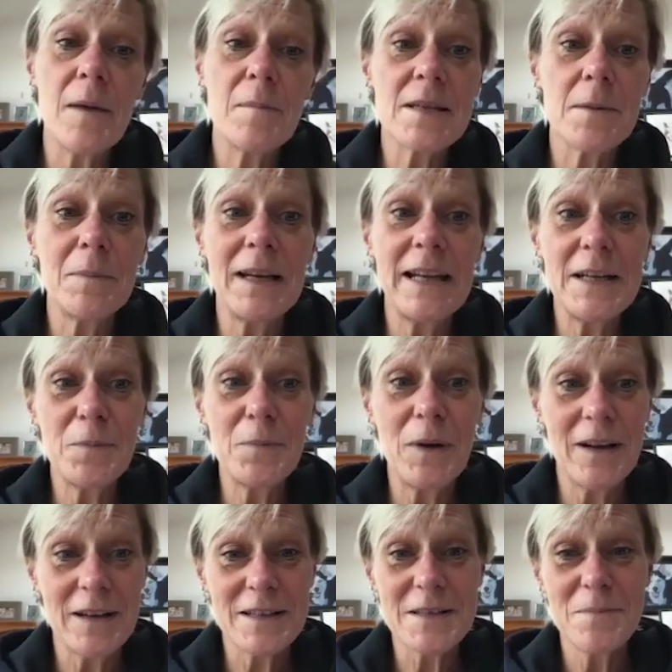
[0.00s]
lead
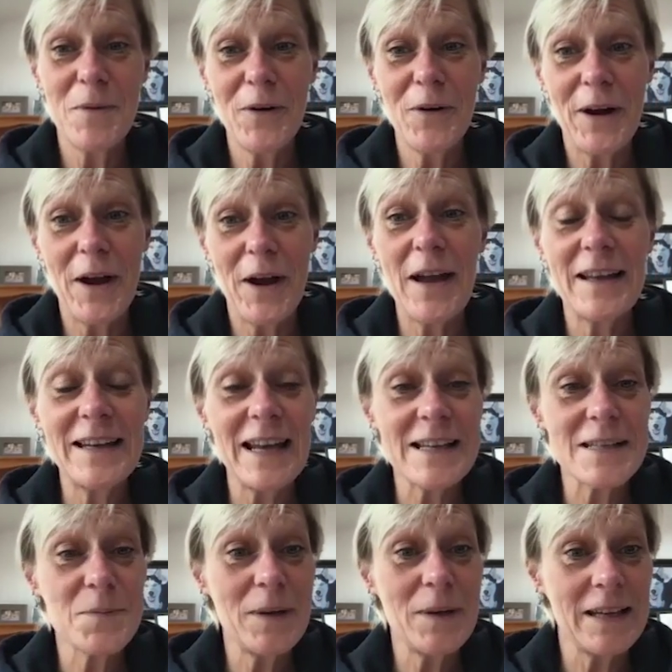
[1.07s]
work tomorrow,
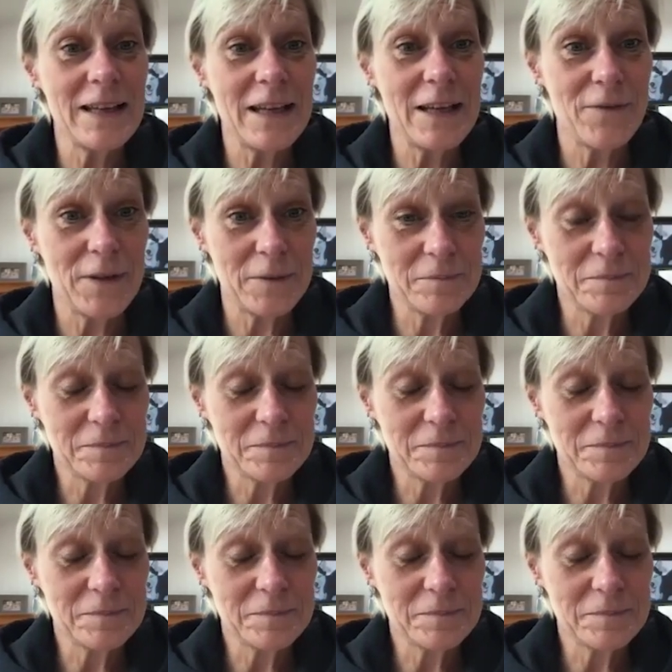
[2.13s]
next week even.